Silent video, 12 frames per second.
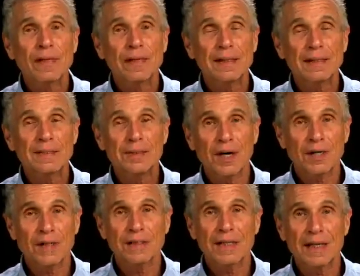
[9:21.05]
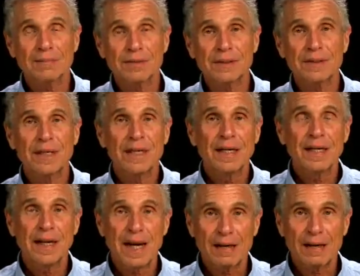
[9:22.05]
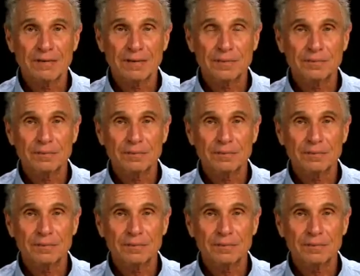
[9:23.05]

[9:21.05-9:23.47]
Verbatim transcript: that these archetypes have.